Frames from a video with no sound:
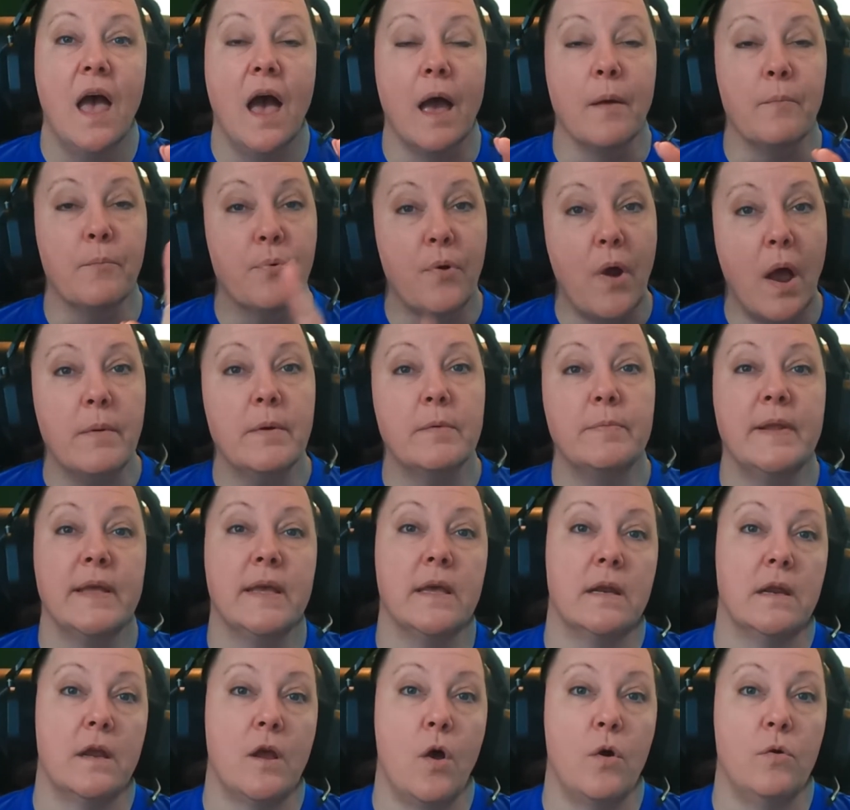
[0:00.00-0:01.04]
I'm probably
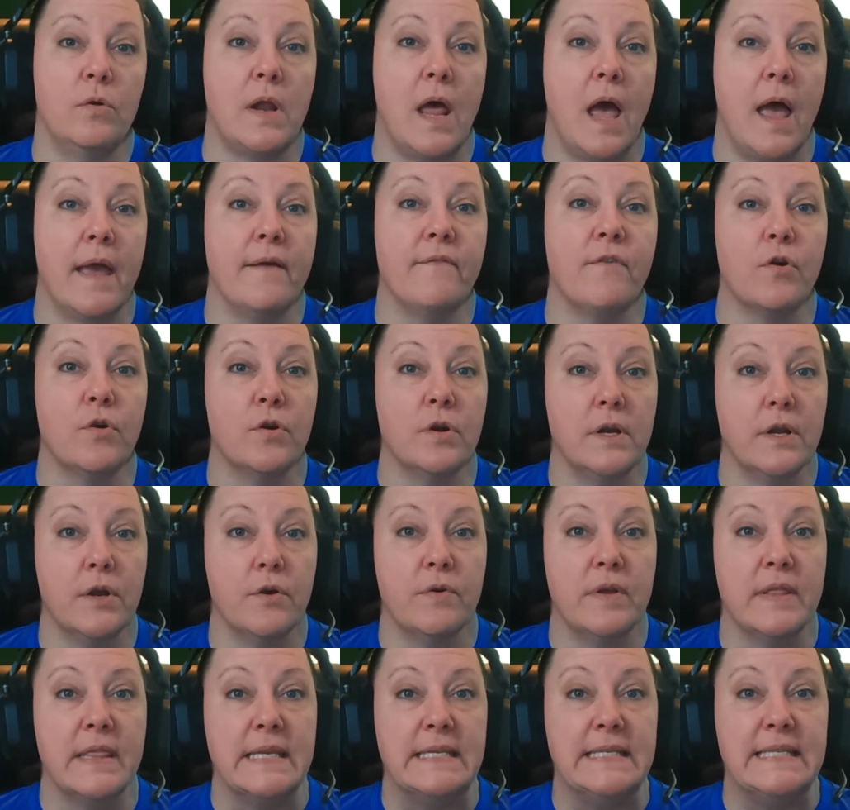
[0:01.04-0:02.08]
going to go live
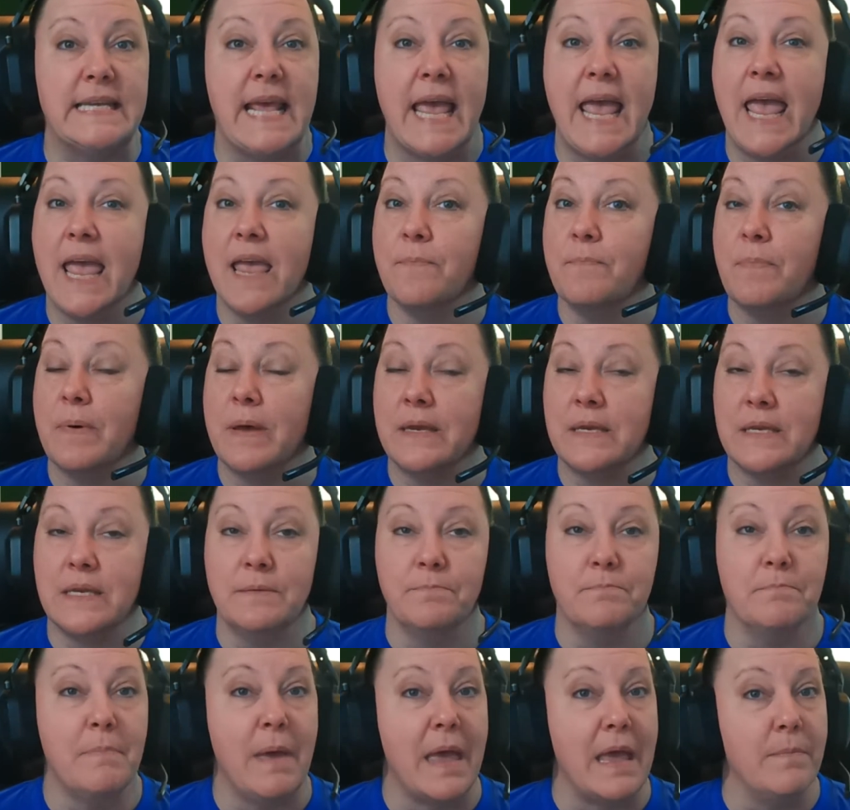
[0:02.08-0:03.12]
earlier in the day, but
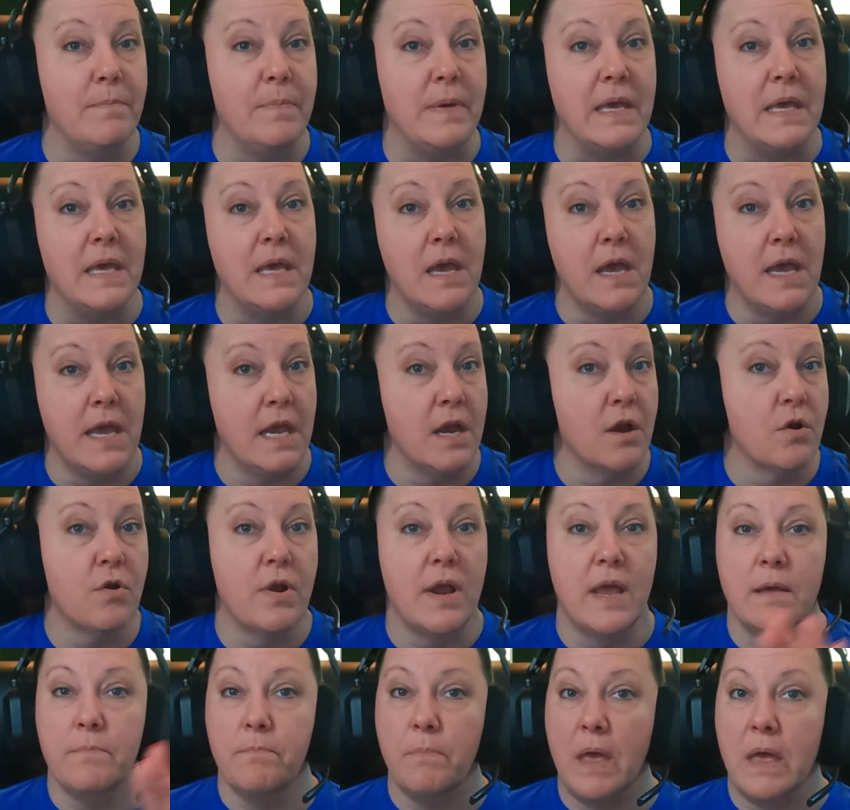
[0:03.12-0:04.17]
it may be here,
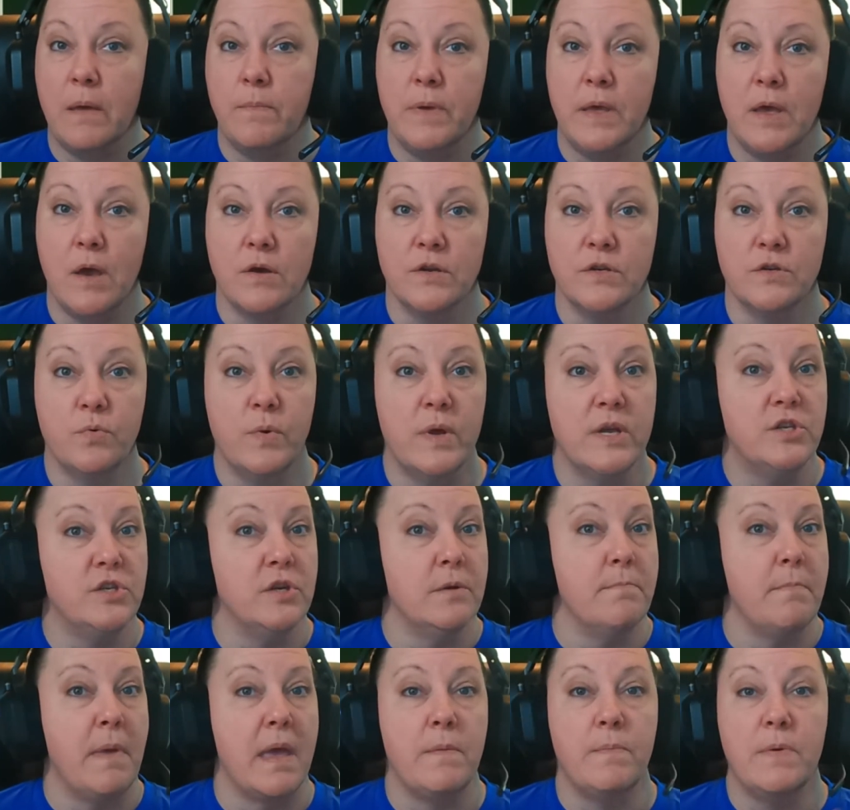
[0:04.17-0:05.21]
it may be on Twitch,
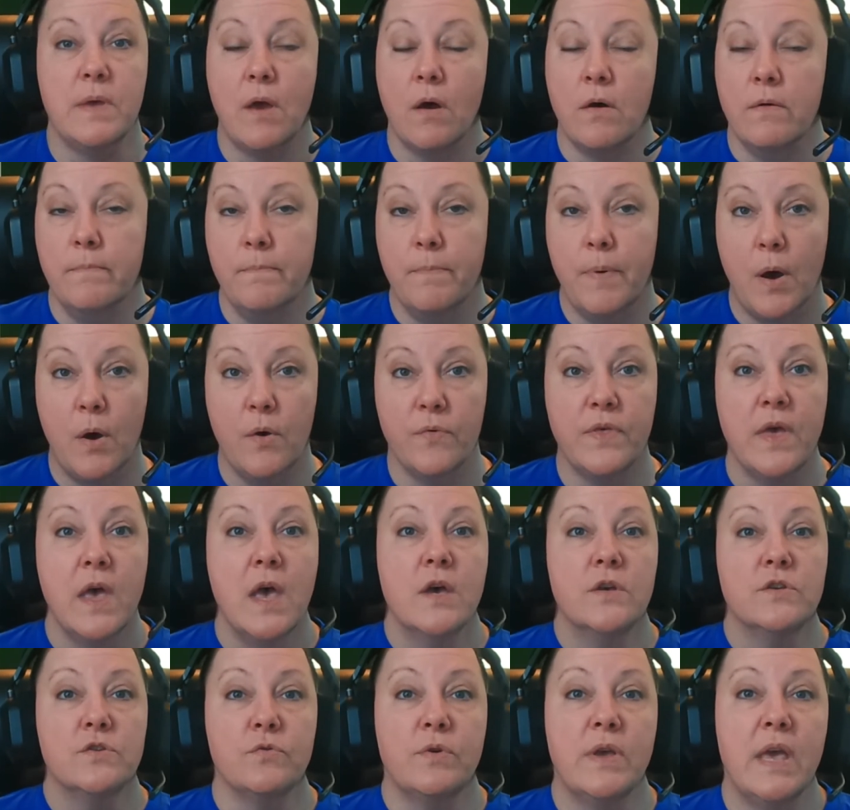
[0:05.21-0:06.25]
it may be on both.
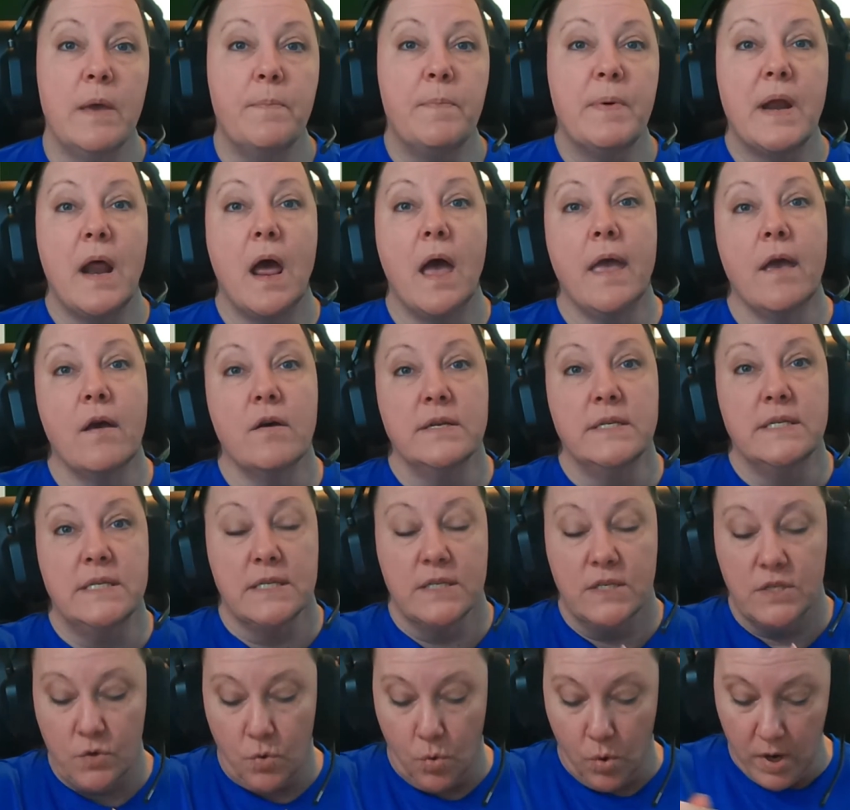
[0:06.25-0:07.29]
So keep an eye on
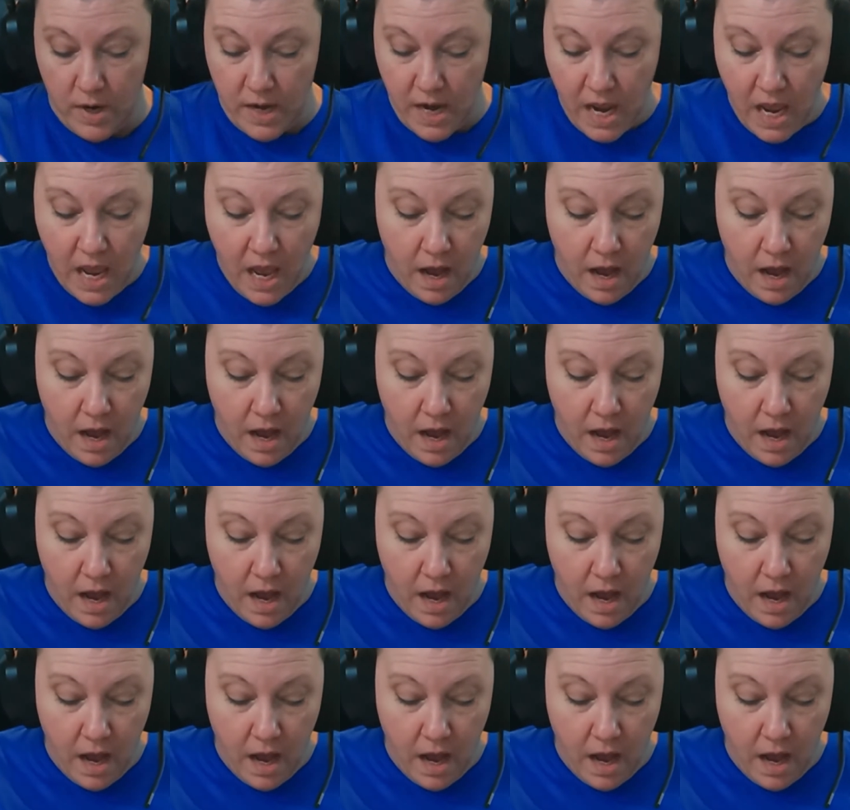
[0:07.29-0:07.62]
Discord.